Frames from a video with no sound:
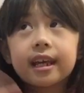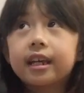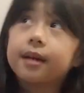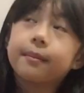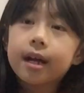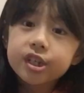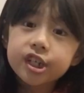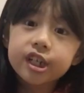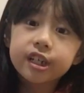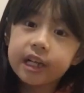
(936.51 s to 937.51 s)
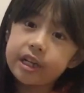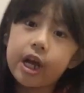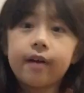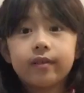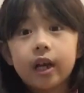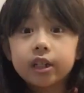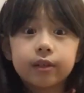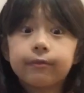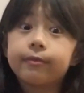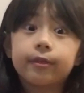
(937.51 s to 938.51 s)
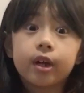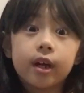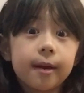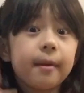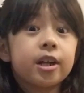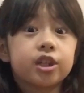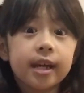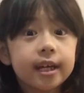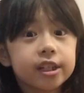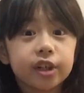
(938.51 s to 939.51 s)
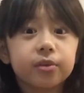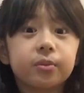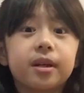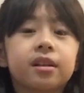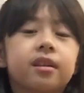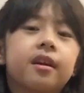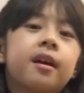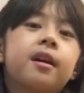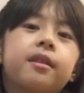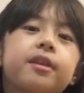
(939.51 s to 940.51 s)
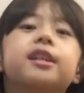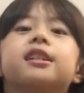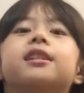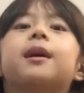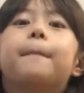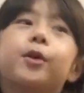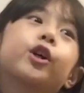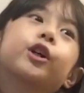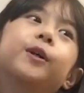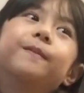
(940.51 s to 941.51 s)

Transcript: you can like imagine, and you have a lot of imagination with this